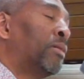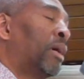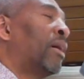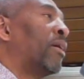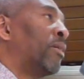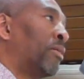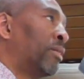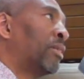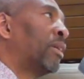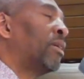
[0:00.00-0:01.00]
Yeah,
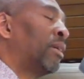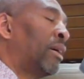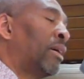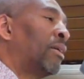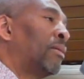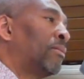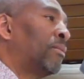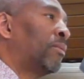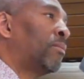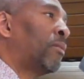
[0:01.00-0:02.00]
yeah.
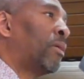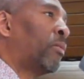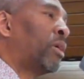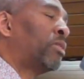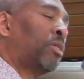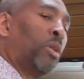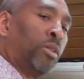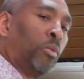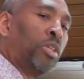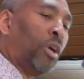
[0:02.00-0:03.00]
Uh, we,
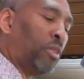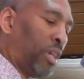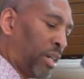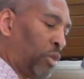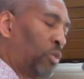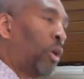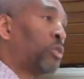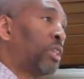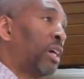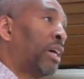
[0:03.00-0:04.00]
we certainly can do
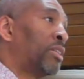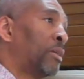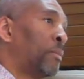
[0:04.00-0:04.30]
those things.